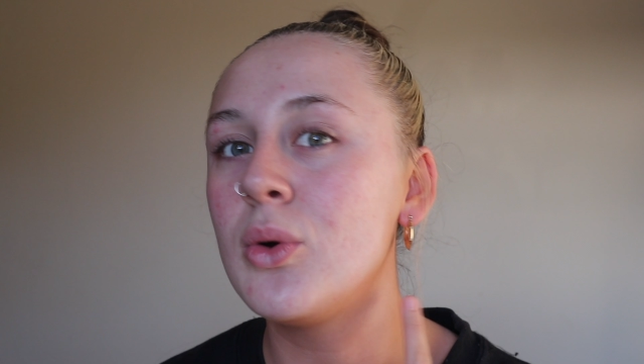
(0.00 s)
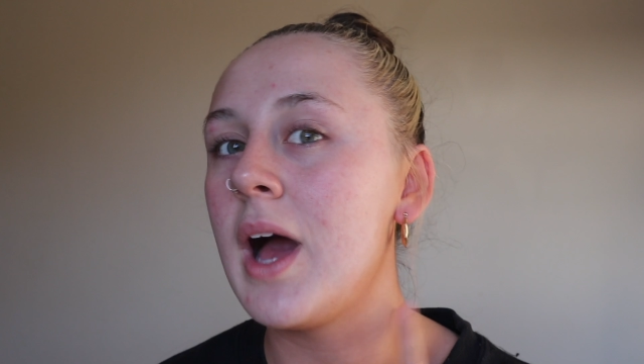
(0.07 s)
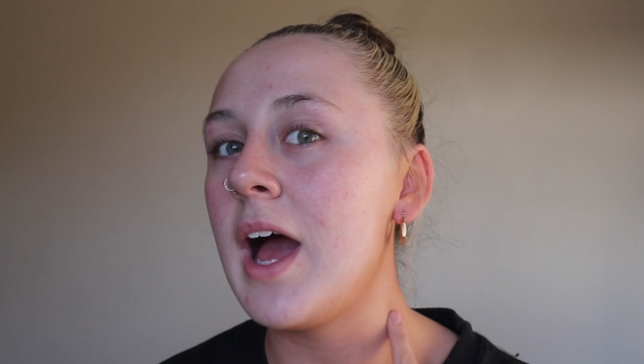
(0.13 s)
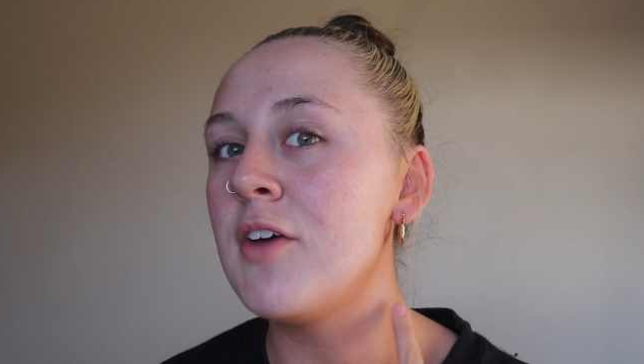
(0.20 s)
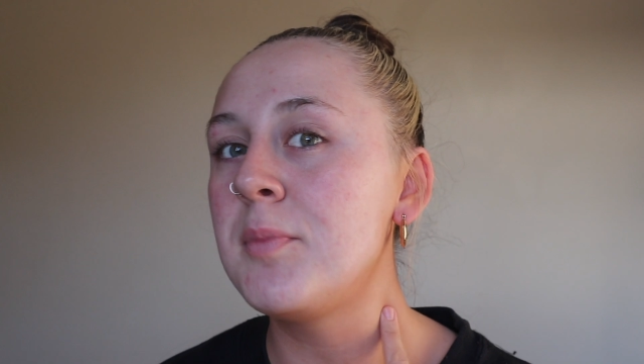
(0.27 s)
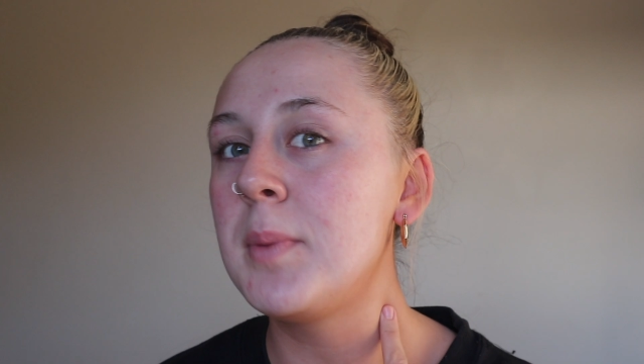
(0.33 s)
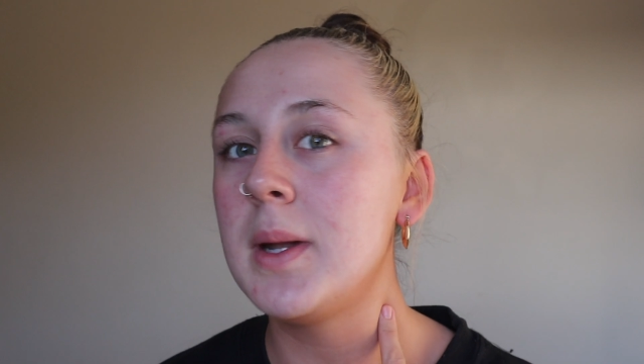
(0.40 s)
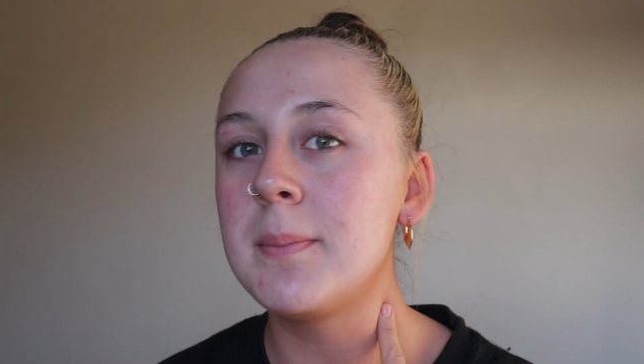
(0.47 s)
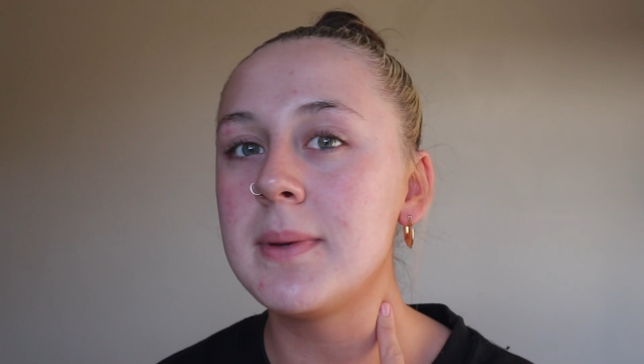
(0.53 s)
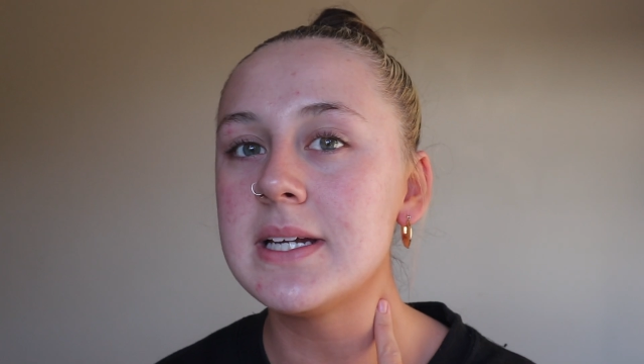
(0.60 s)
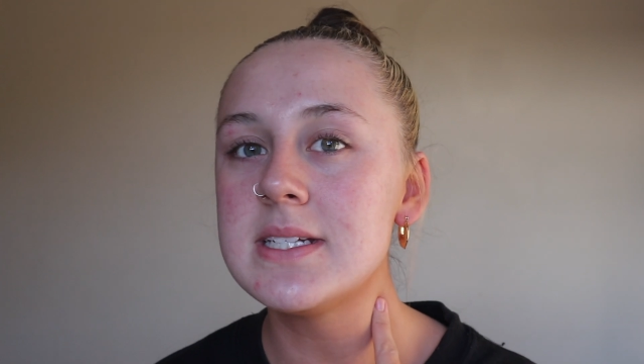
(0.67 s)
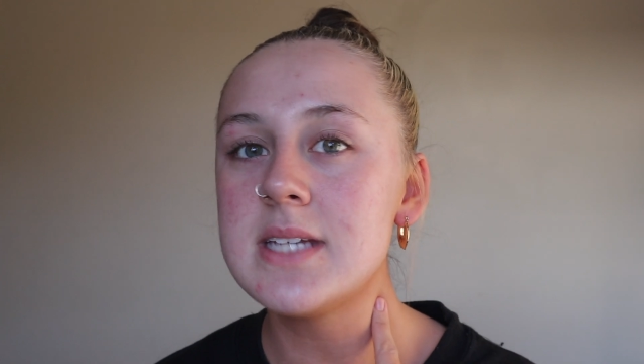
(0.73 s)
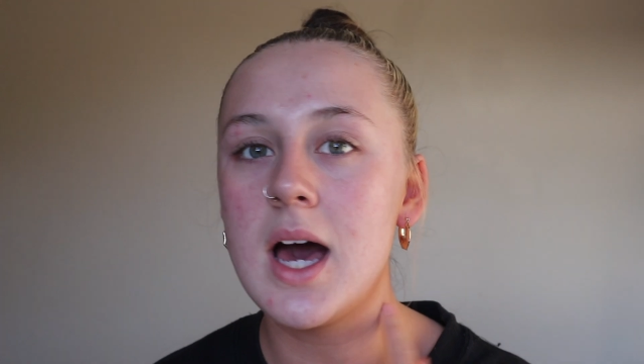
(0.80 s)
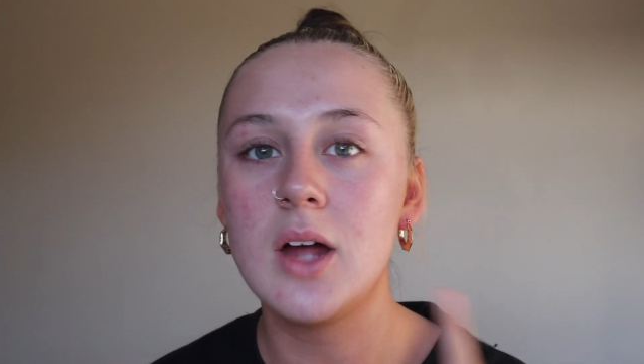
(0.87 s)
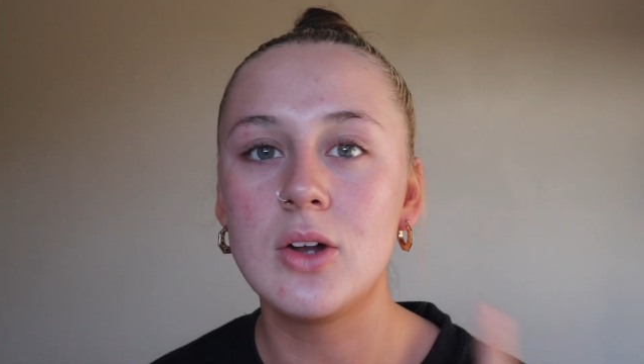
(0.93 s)
I've put a bit of
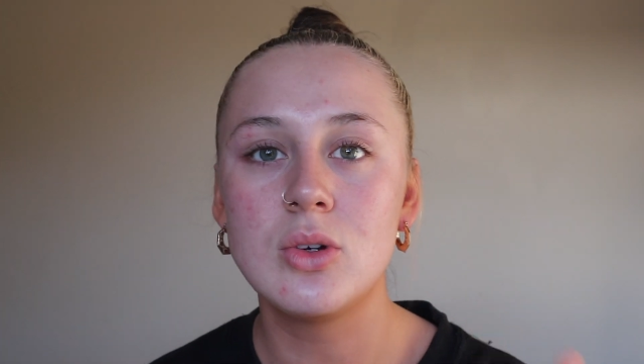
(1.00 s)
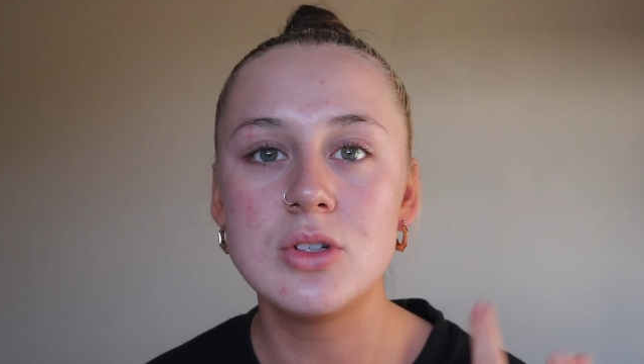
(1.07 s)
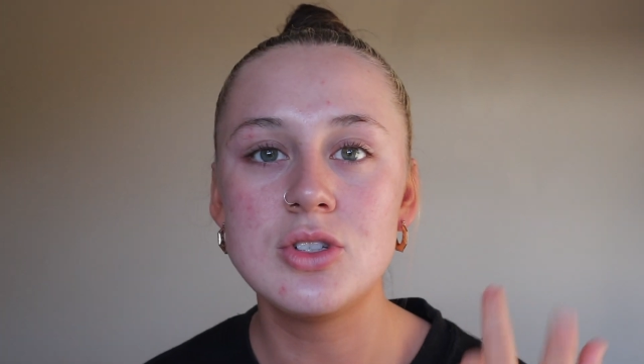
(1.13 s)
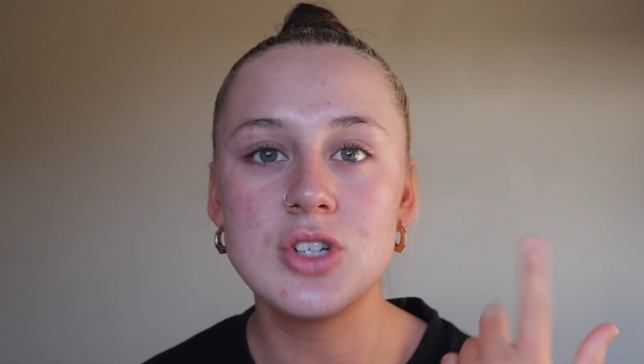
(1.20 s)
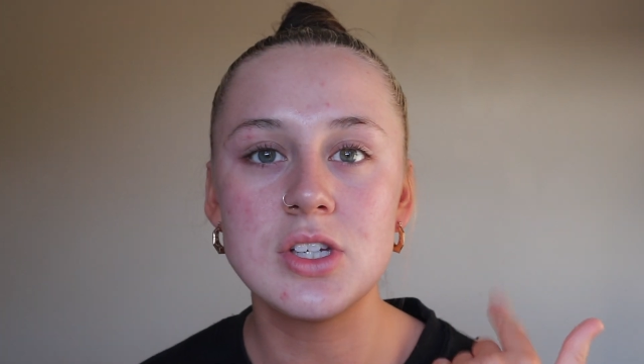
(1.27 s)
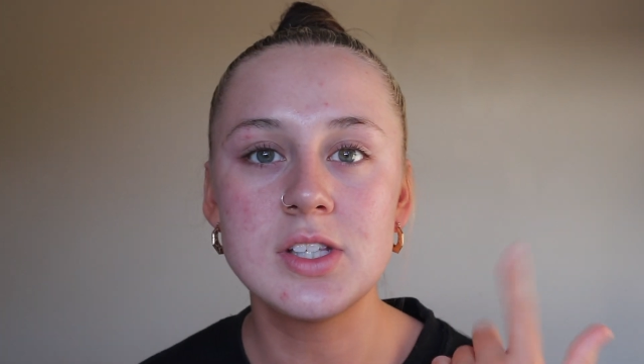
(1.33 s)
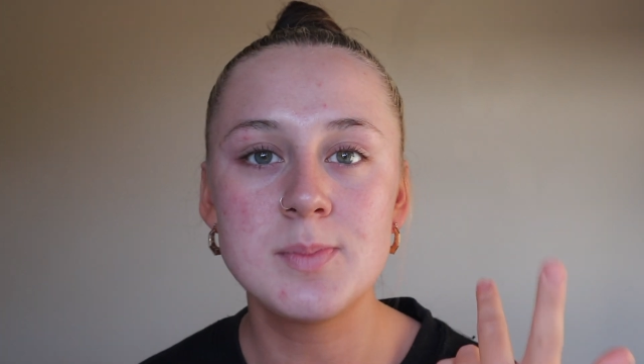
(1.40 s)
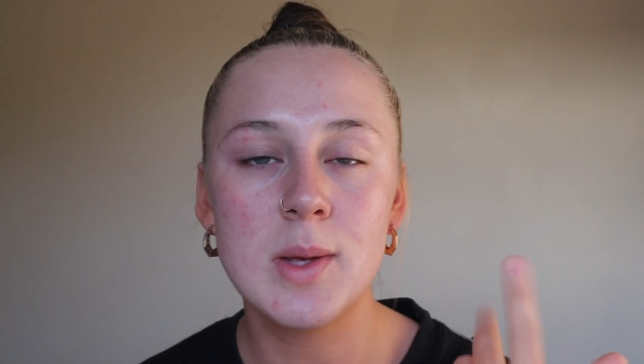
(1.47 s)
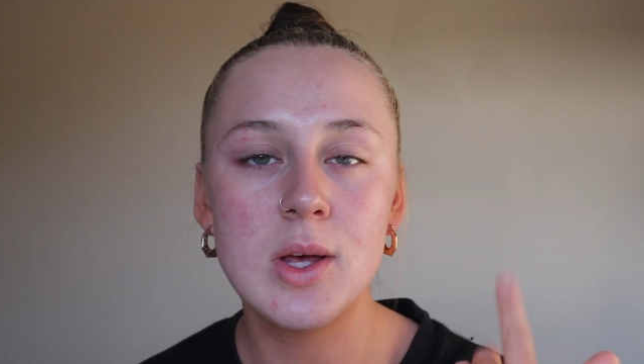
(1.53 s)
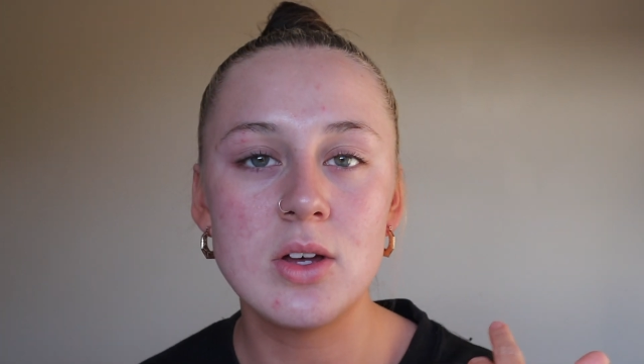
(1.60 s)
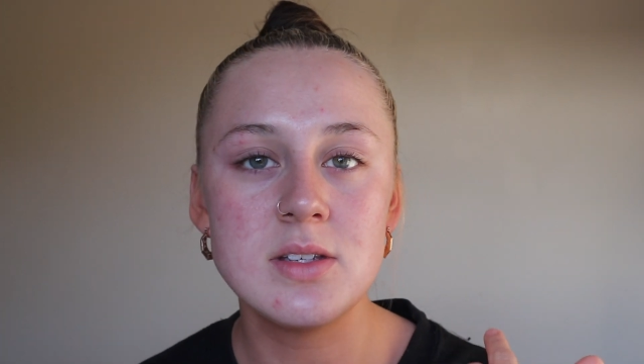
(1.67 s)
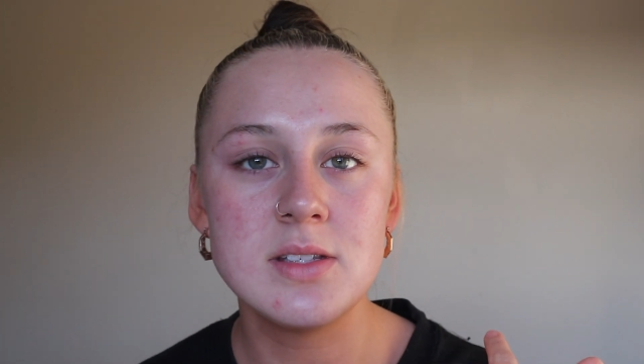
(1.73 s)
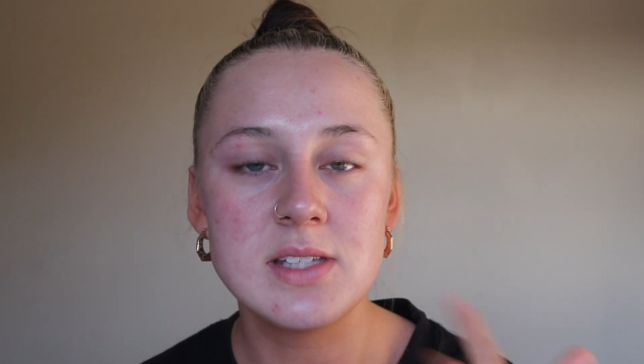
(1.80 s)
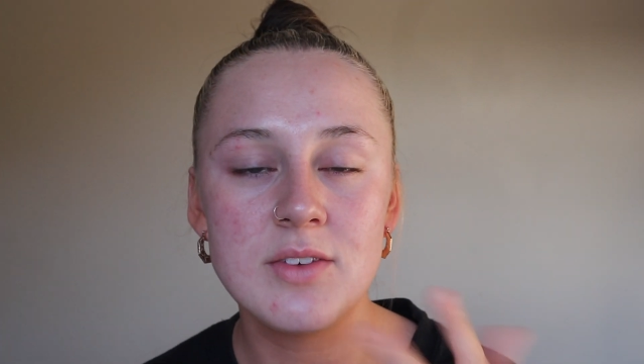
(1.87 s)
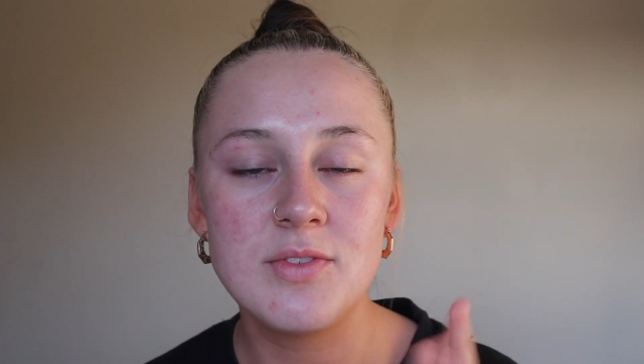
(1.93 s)
tan on just
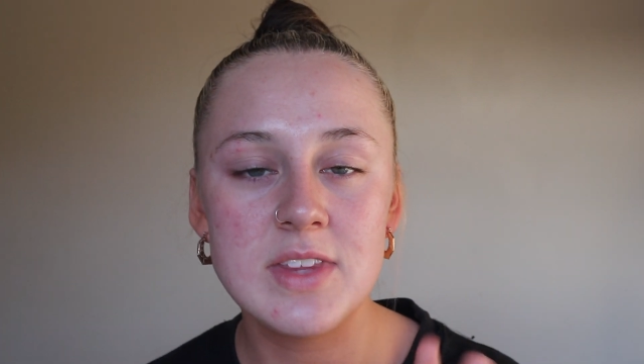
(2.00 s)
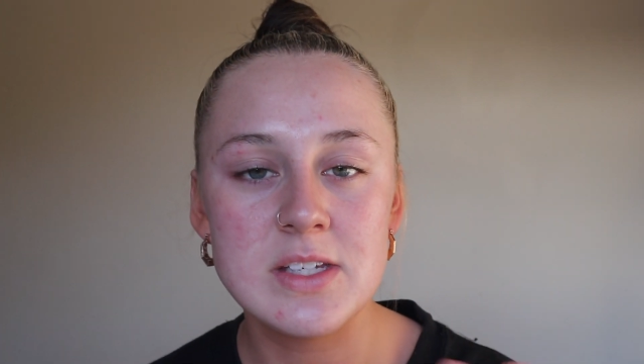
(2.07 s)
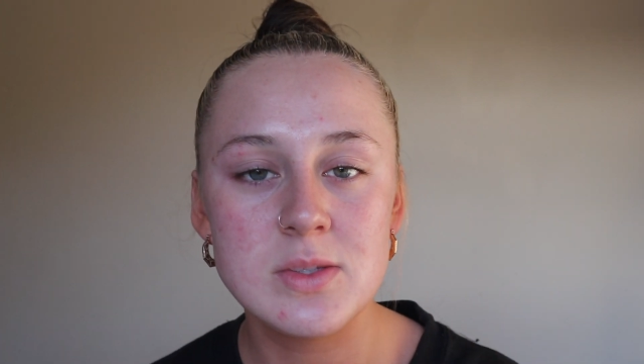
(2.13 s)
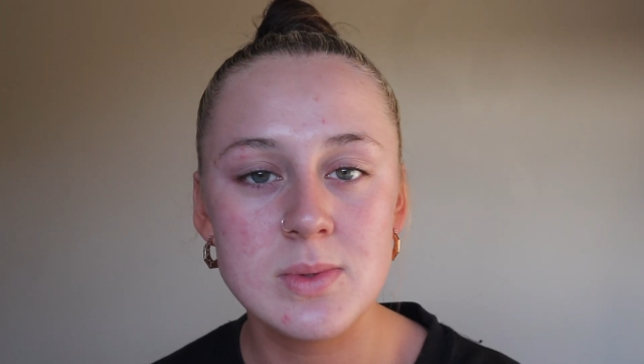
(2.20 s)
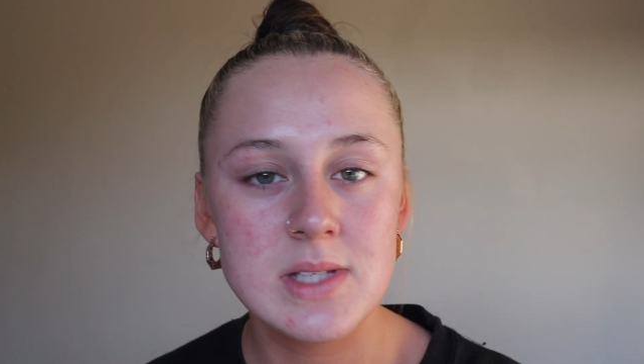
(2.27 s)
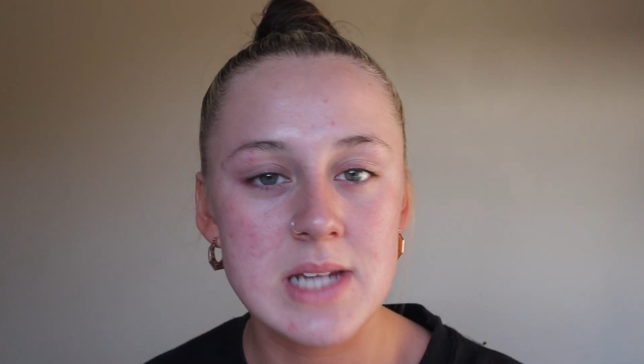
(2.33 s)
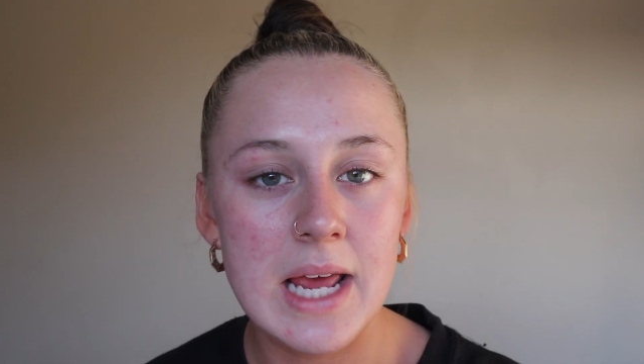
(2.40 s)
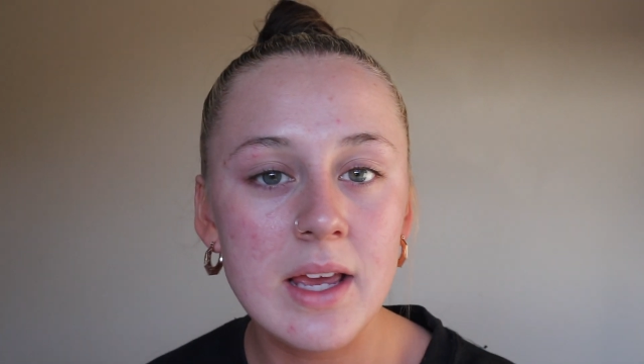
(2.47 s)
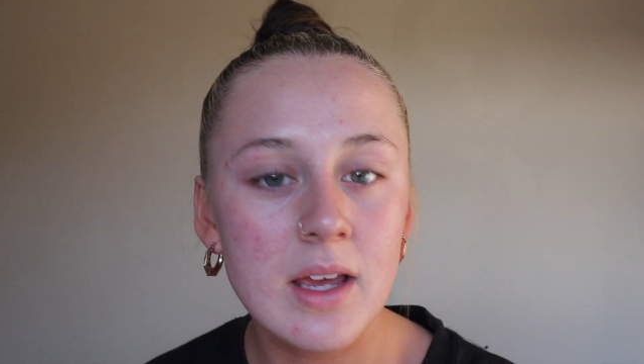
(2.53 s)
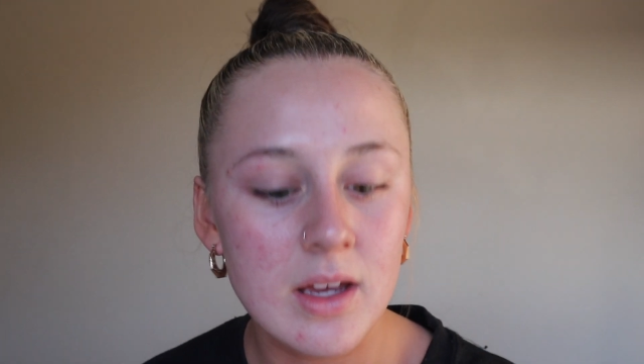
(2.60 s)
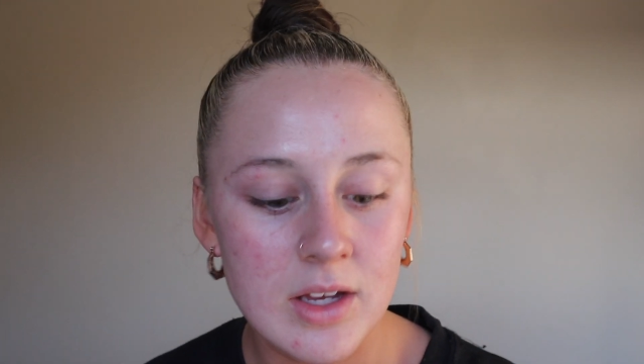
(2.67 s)
because if this was like